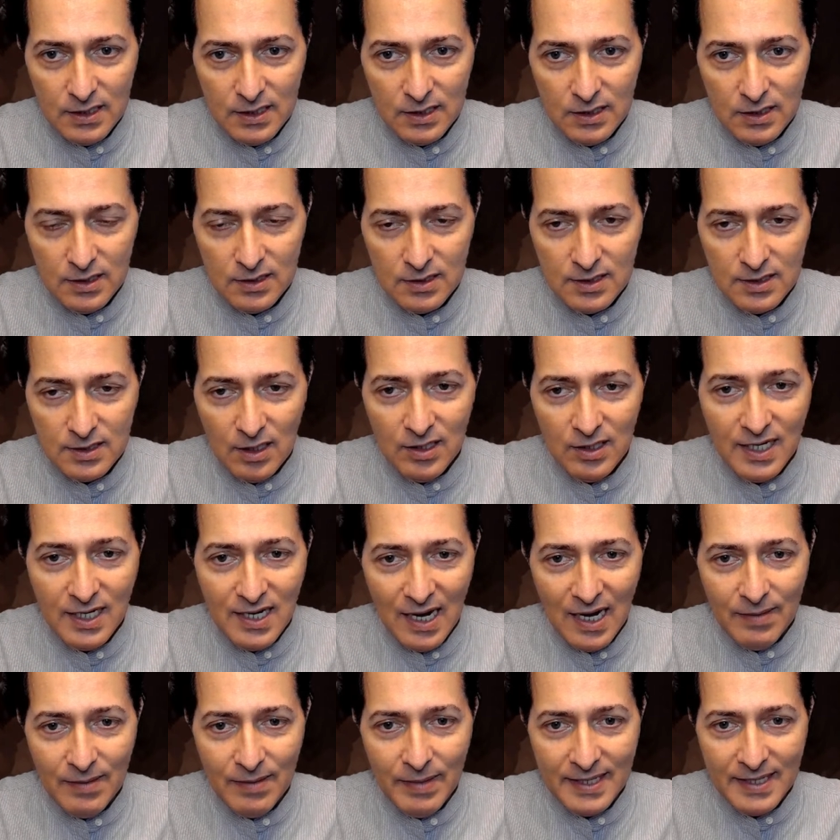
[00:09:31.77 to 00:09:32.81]
sunny
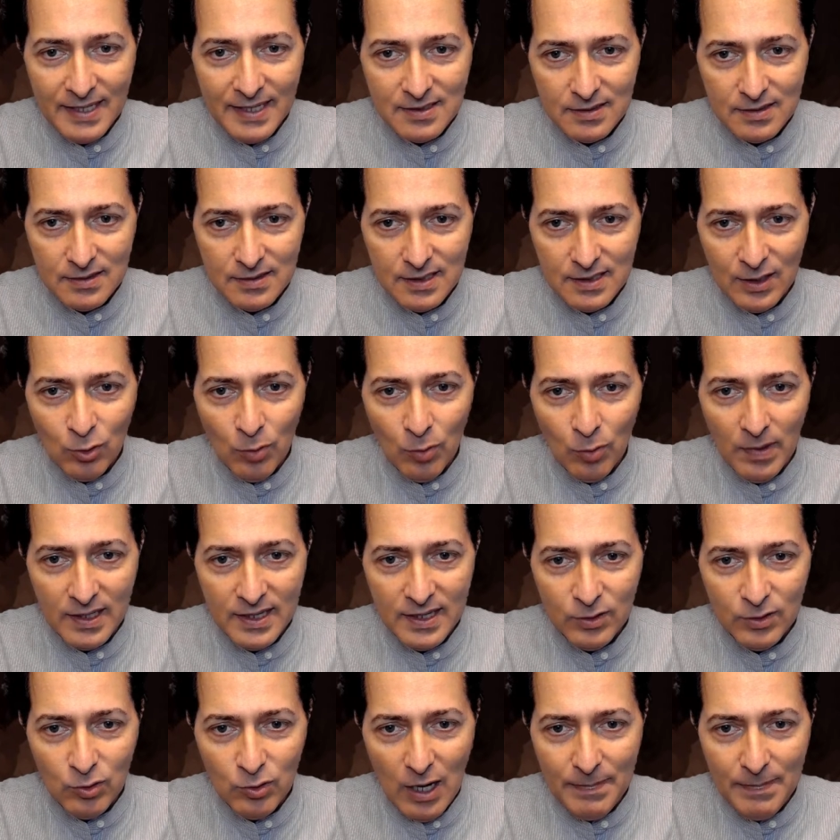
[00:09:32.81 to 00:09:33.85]
climate. A normal
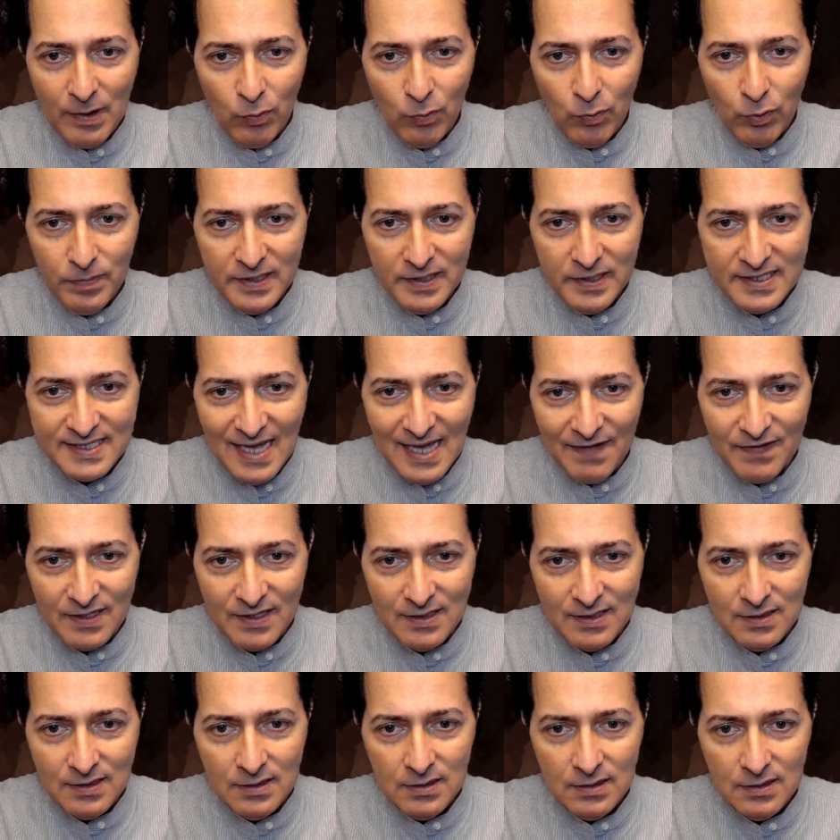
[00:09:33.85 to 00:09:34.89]
thing to happen would be
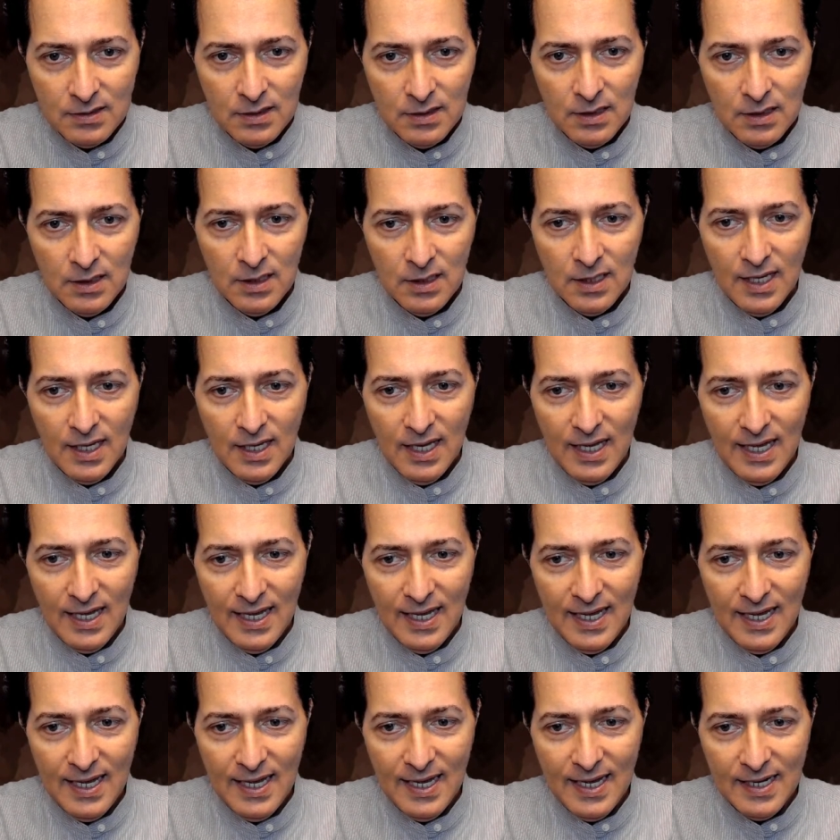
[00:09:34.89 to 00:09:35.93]
7.
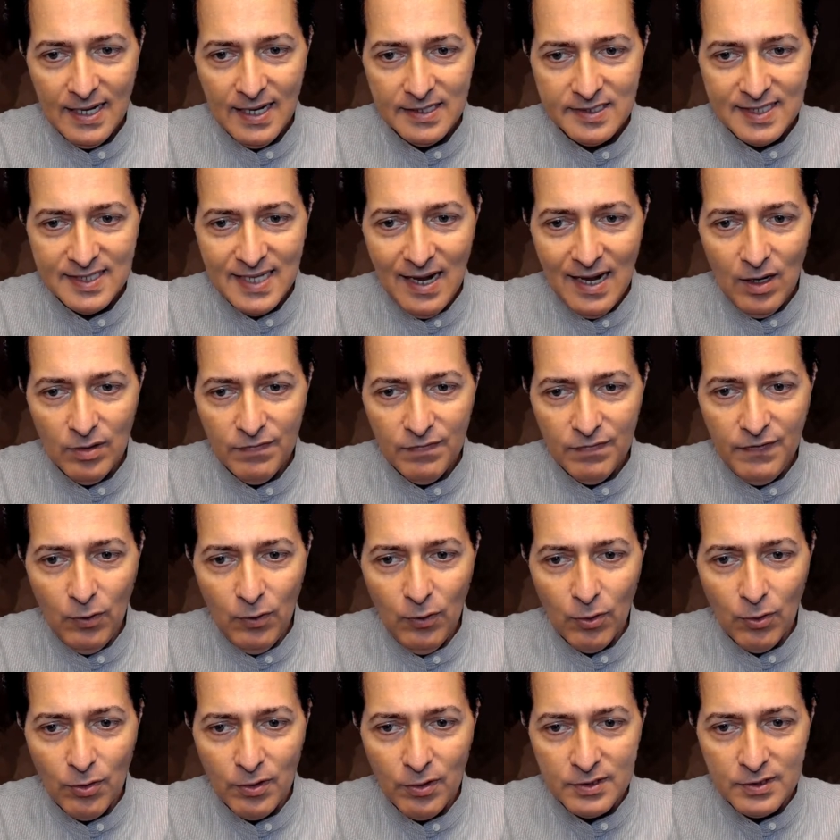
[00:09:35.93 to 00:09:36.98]
Sell on field
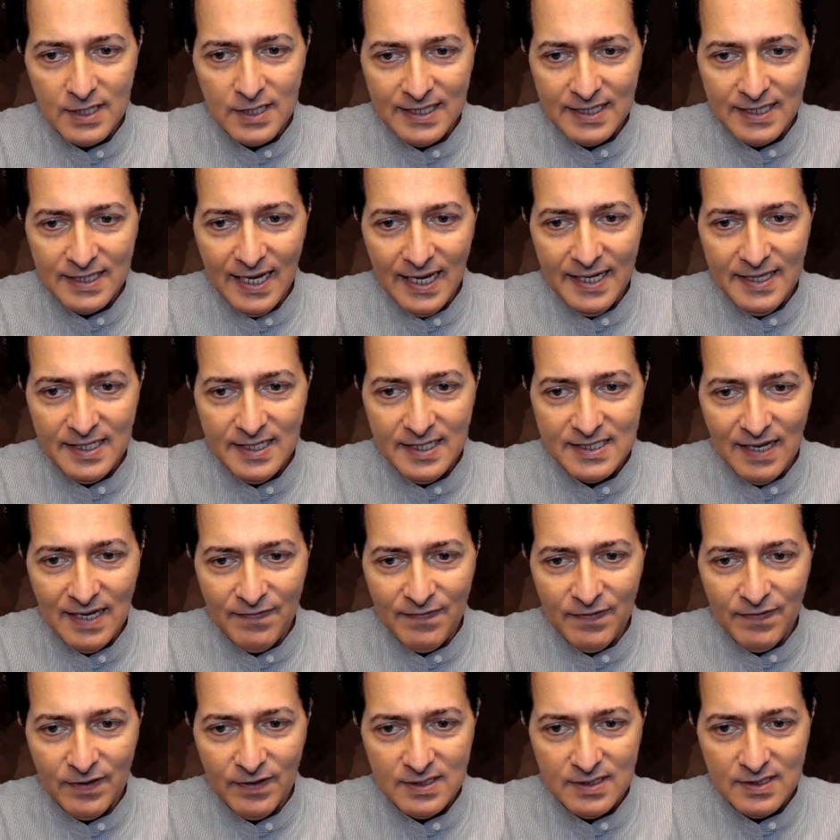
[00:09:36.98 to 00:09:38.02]
orders at
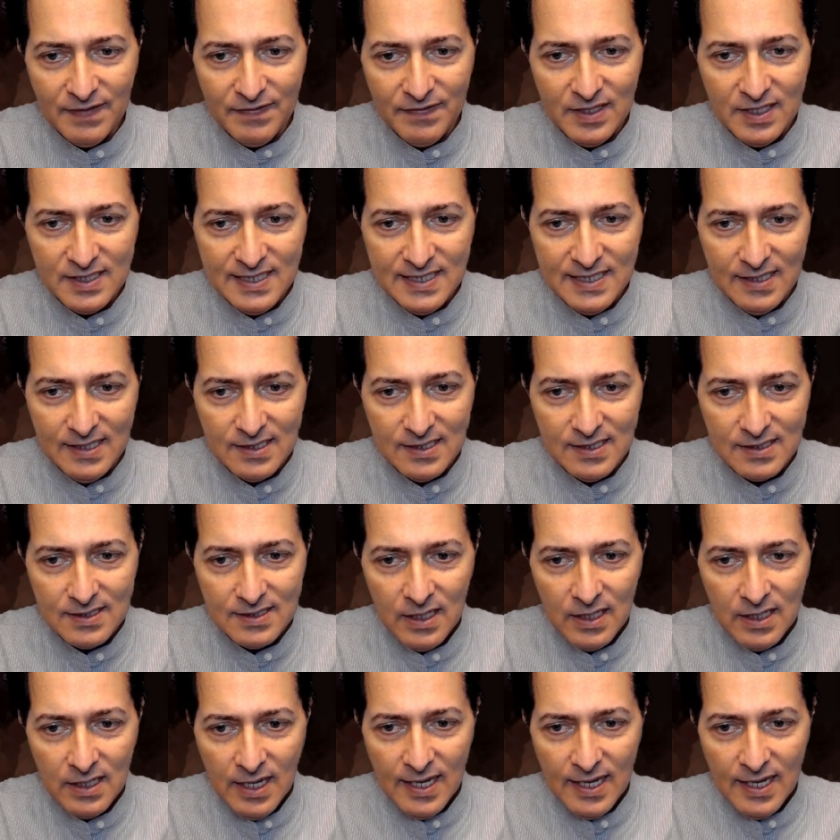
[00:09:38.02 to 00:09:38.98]
87.76.